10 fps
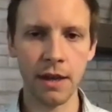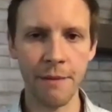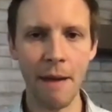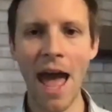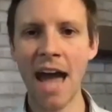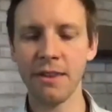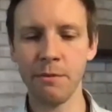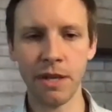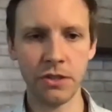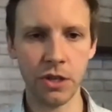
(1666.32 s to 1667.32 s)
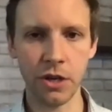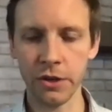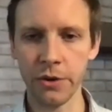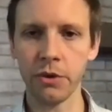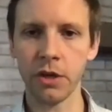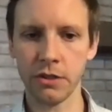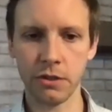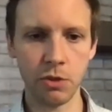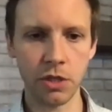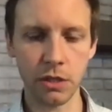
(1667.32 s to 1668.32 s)
add them into your own
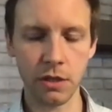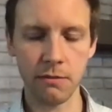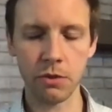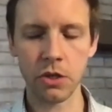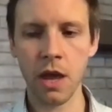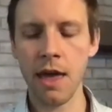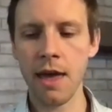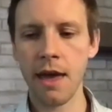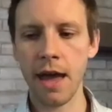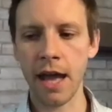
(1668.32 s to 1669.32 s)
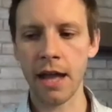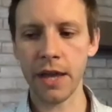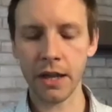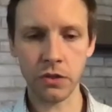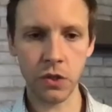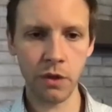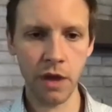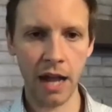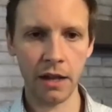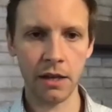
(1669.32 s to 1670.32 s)
custom systems. And they can do
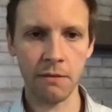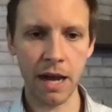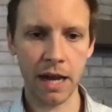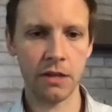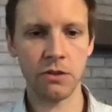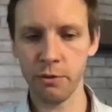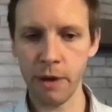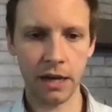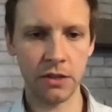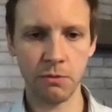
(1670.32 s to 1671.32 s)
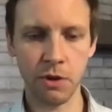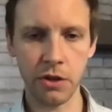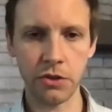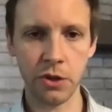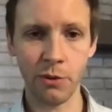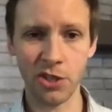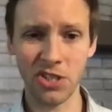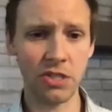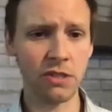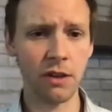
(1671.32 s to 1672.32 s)
that in through a mechanism they're used to, which is
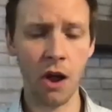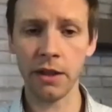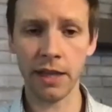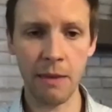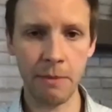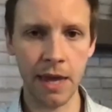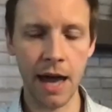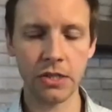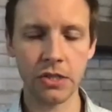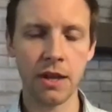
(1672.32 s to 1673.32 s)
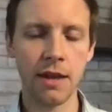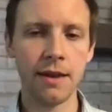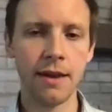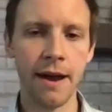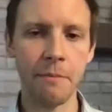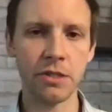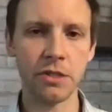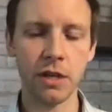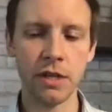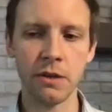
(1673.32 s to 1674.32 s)
just calling APIs.
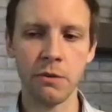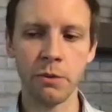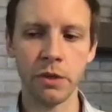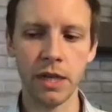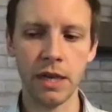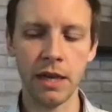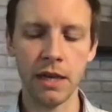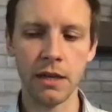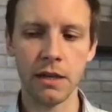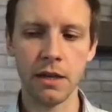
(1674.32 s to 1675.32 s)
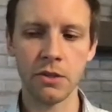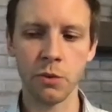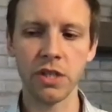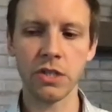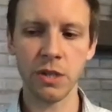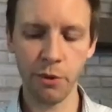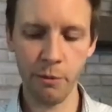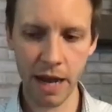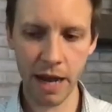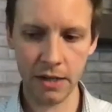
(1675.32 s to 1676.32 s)
It's a really simple
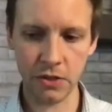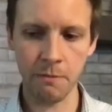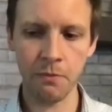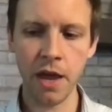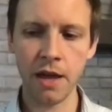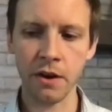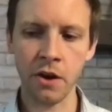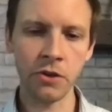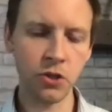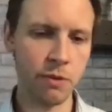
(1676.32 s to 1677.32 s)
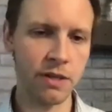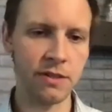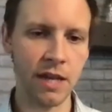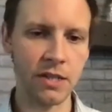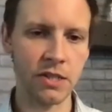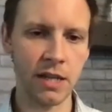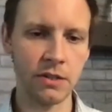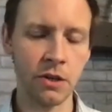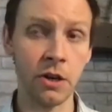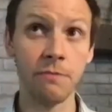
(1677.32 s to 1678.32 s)
mechanism that also means data science
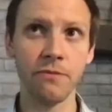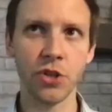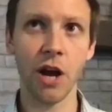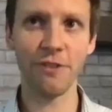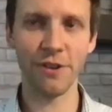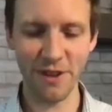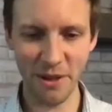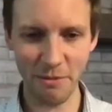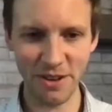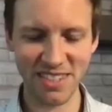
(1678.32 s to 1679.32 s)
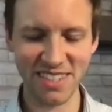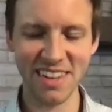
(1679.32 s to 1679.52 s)
or software developers